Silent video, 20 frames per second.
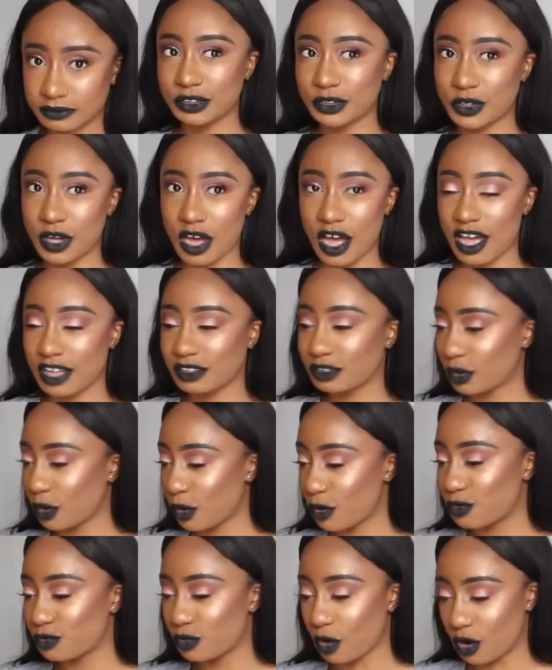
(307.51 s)
You can't
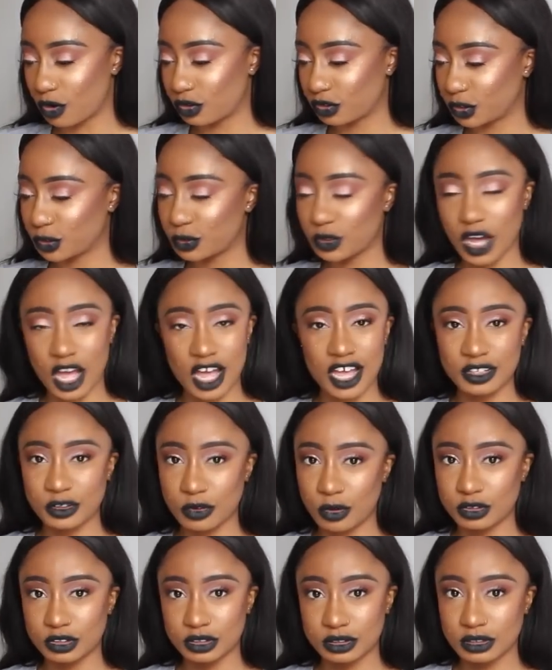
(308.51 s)
go wrong. You
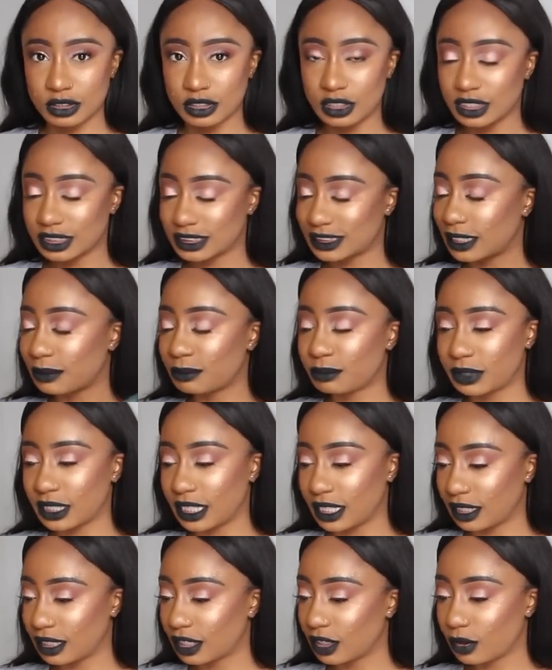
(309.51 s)
cannot
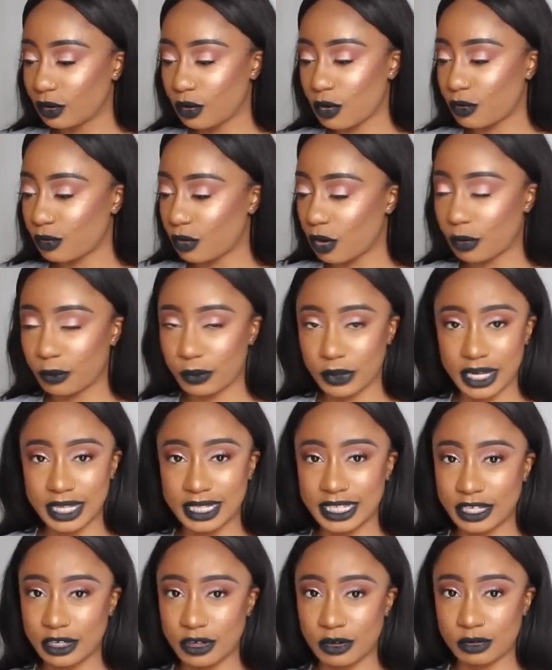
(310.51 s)
simply go wrong with
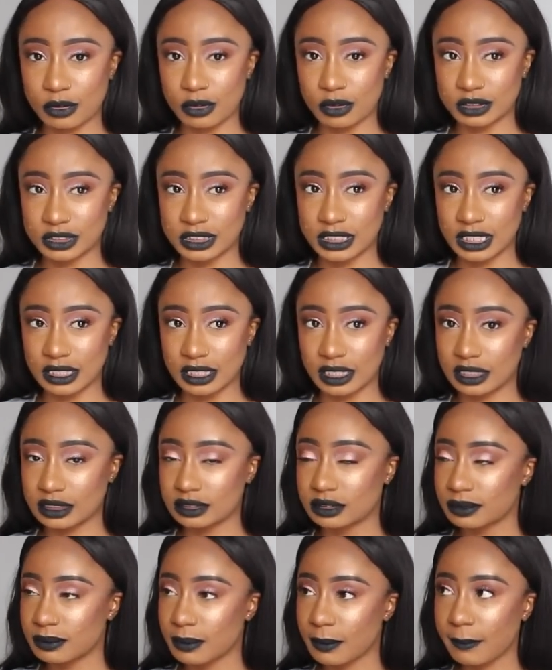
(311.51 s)
Elegant
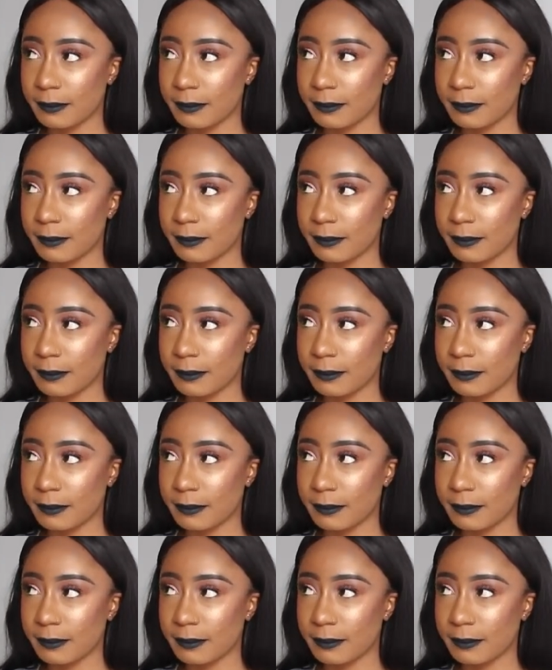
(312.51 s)
concealers.